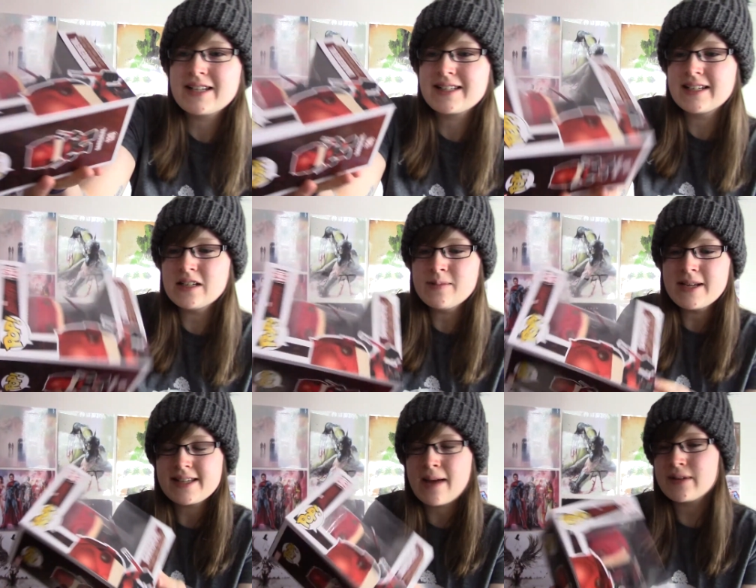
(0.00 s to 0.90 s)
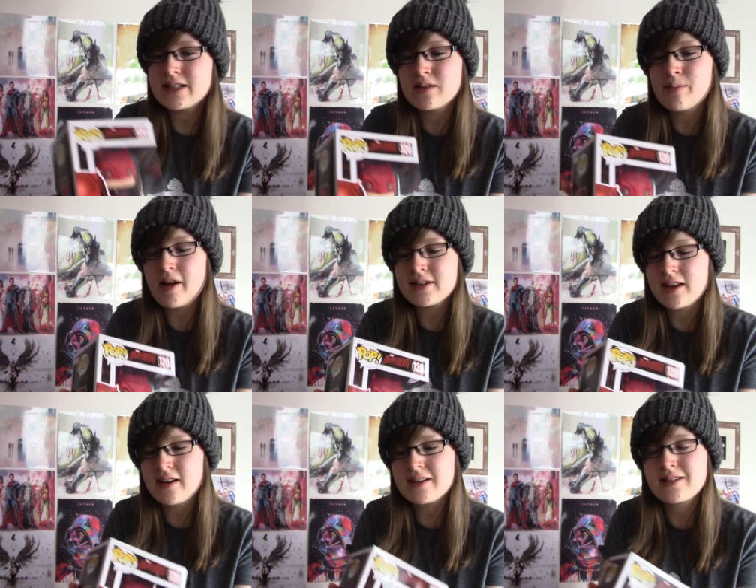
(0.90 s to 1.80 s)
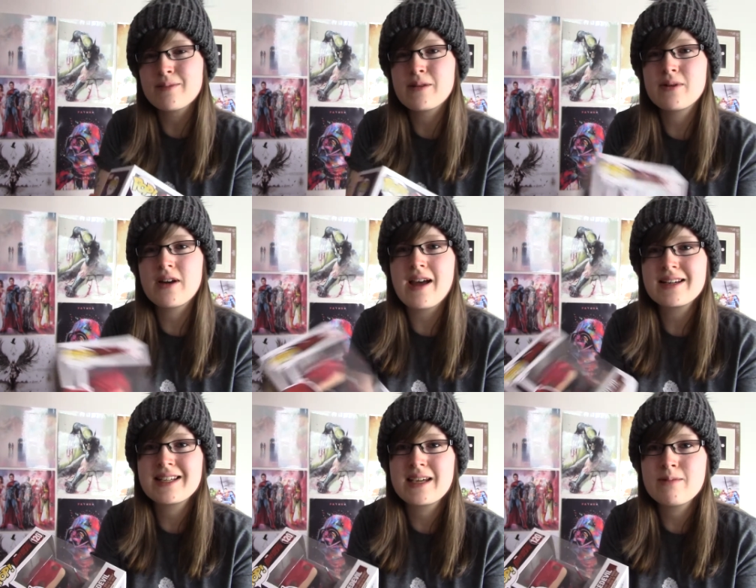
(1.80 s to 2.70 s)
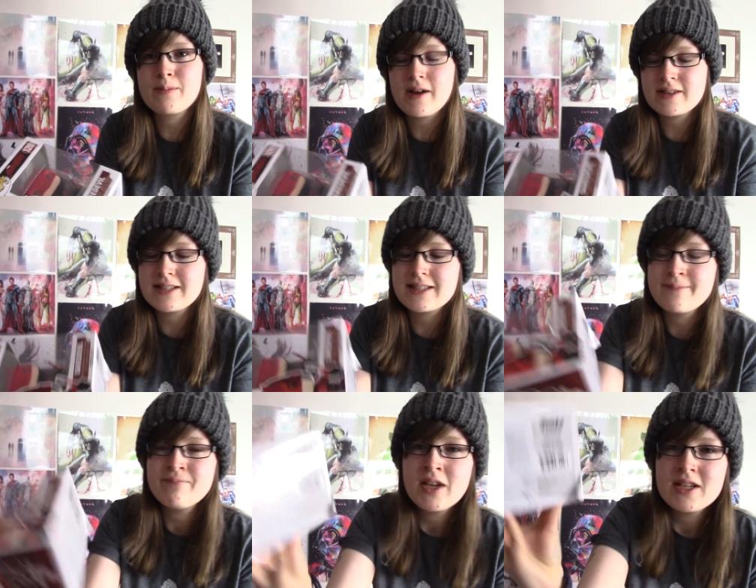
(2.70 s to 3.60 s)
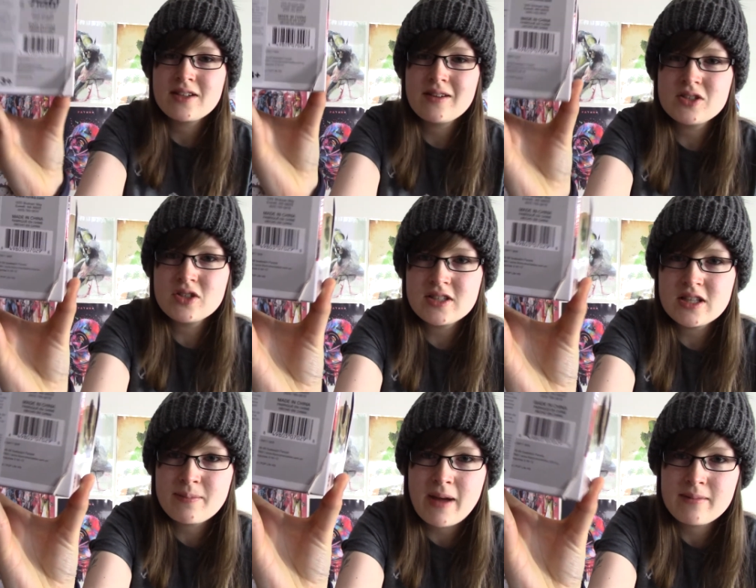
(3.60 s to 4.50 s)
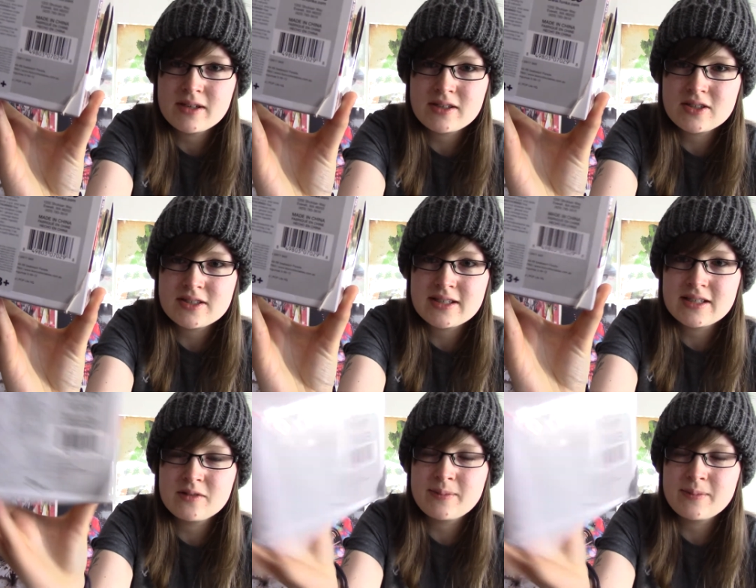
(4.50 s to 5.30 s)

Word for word: It's a little bit damaged, the box. I know some people like to keep the boxes. So it's just at the bottom, look, just a little